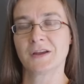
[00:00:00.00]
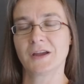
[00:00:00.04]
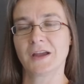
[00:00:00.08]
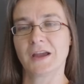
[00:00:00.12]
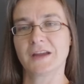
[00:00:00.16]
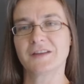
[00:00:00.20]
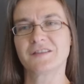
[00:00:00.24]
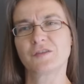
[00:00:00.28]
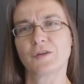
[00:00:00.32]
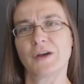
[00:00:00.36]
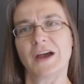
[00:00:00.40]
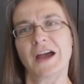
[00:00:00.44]

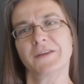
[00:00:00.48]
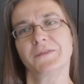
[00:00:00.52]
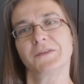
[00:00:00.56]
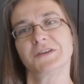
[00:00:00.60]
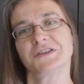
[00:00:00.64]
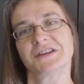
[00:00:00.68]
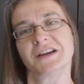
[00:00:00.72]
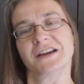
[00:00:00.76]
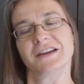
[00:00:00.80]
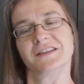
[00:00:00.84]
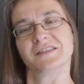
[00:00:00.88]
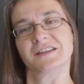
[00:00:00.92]
And so
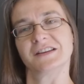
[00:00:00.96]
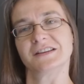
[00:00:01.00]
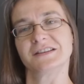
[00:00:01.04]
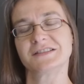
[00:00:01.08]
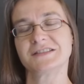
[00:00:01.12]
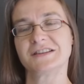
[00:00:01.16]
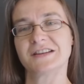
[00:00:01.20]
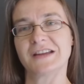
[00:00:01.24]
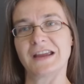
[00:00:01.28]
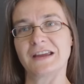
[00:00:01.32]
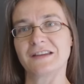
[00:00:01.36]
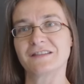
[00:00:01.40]
advertising
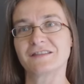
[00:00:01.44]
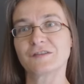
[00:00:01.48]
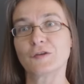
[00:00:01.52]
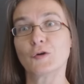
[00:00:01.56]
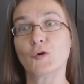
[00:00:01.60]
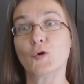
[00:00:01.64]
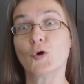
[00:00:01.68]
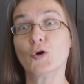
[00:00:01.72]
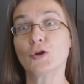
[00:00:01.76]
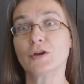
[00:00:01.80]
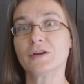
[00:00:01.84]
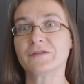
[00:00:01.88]
takes
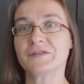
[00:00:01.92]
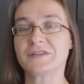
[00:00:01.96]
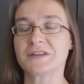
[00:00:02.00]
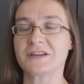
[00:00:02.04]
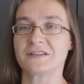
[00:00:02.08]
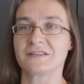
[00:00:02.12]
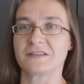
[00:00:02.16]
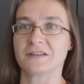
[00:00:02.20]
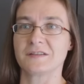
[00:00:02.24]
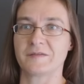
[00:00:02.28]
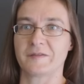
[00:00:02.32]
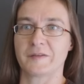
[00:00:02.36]
all of
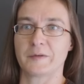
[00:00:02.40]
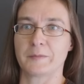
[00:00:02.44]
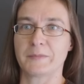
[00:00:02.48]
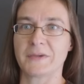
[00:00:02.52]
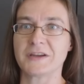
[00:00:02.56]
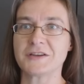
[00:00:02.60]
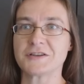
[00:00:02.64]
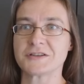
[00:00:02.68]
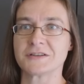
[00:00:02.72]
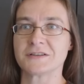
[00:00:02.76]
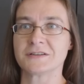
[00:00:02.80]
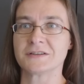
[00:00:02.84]
these
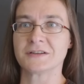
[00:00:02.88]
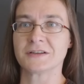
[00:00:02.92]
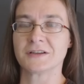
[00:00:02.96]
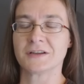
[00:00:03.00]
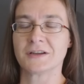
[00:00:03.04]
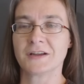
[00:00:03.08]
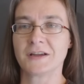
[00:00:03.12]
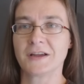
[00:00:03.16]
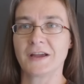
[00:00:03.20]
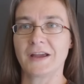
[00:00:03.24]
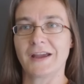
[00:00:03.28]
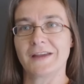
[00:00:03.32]
information
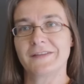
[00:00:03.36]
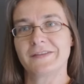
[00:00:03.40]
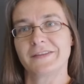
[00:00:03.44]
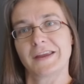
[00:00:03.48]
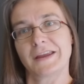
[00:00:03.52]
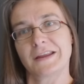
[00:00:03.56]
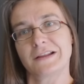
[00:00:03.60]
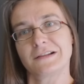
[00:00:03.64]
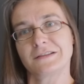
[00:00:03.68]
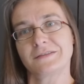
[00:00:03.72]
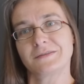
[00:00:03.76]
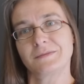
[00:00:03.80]
and
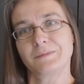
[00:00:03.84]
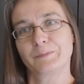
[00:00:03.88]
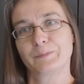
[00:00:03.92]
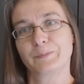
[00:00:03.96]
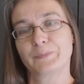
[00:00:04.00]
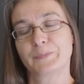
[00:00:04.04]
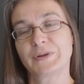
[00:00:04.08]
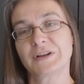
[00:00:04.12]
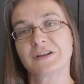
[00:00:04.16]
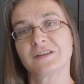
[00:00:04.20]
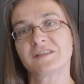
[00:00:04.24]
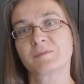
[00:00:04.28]
then
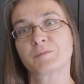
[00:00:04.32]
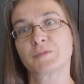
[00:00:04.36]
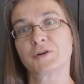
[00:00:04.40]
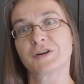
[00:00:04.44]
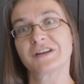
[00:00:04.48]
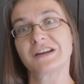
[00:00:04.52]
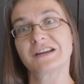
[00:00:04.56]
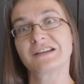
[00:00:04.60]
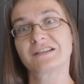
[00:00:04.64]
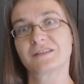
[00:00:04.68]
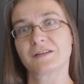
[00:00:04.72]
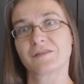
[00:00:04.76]
builds
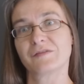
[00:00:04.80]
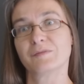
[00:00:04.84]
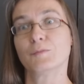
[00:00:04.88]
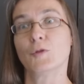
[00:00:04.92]
predictive